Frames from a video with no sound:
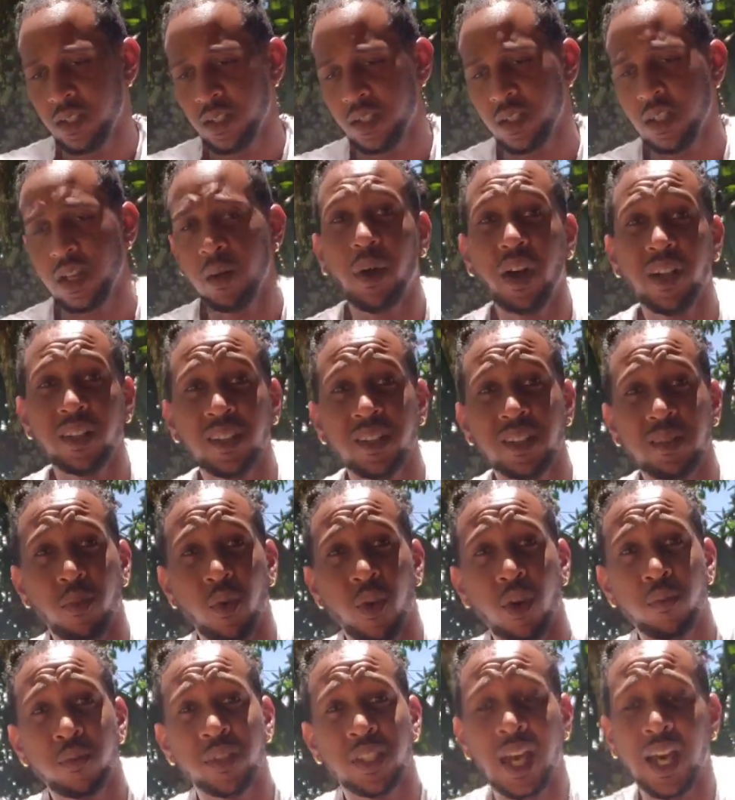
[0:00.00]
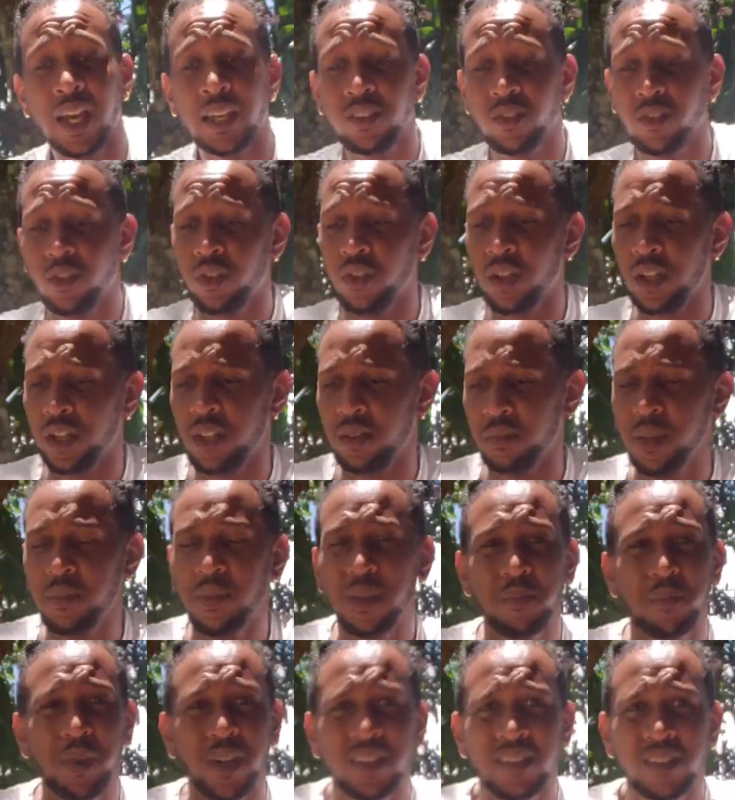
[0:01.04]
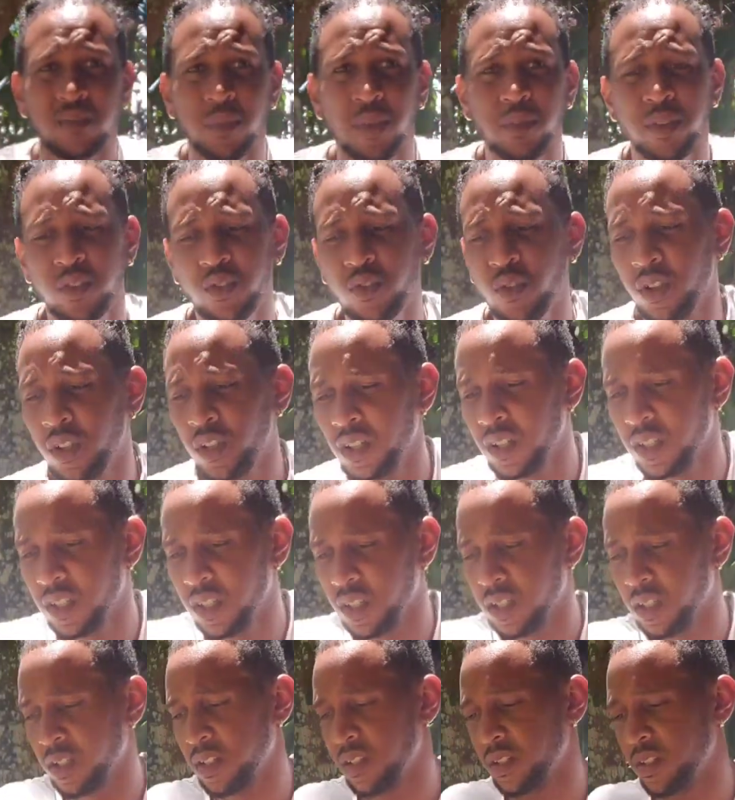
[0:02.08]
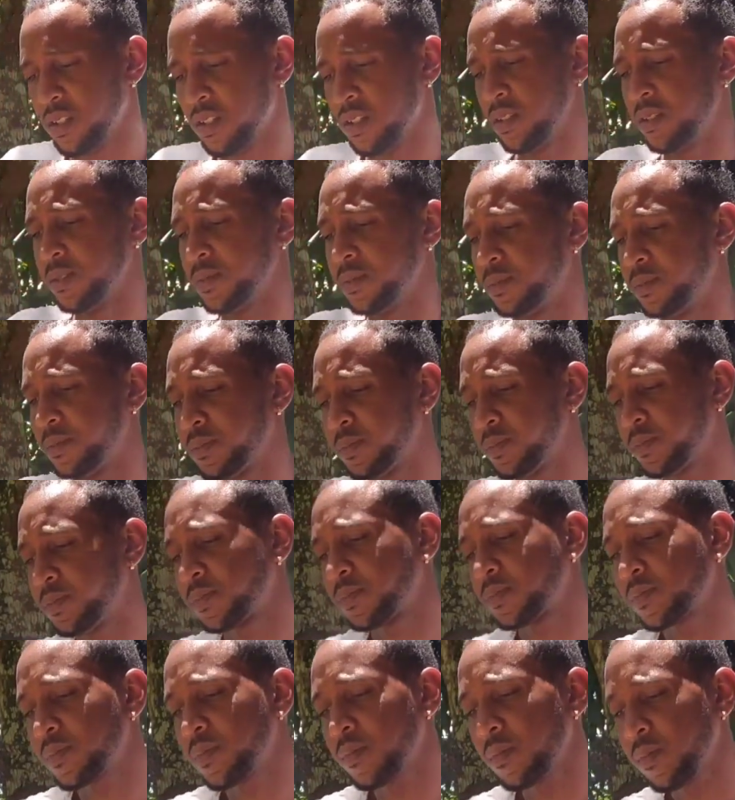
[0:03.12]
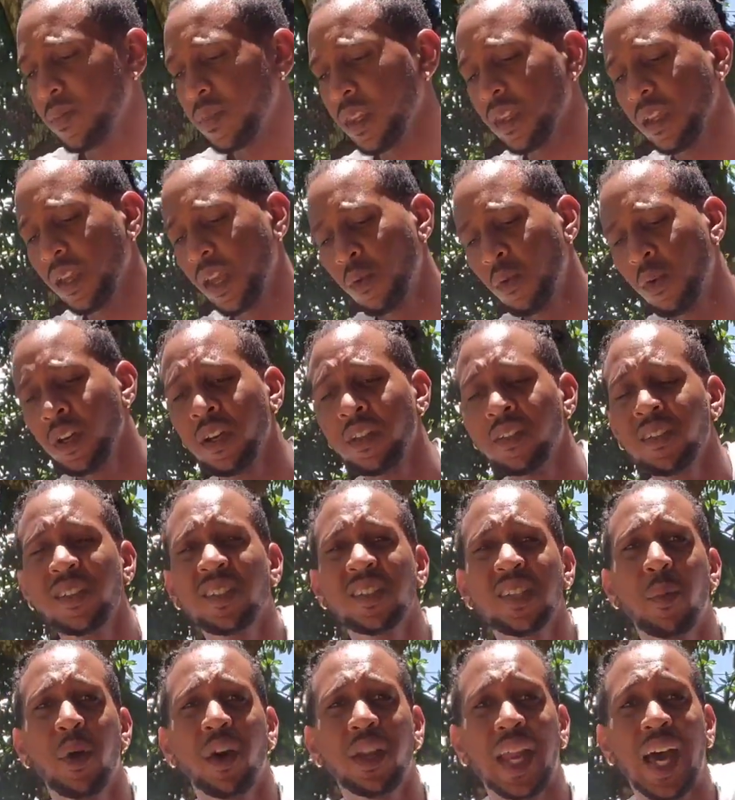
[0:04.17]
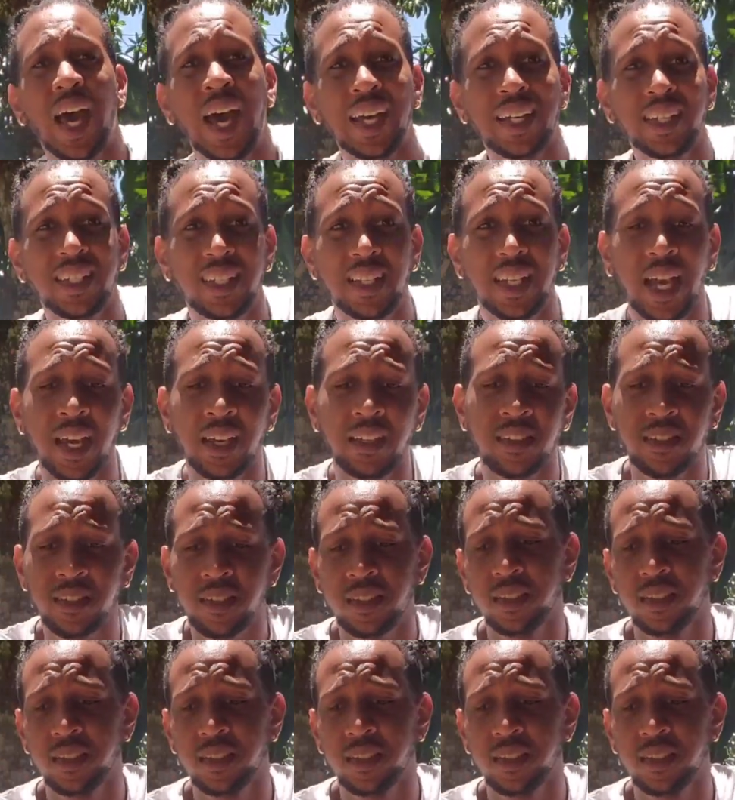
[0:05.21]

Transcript: about his mom's height, or maybe past, maybe taller. Yeah. And one of the things about height, guys,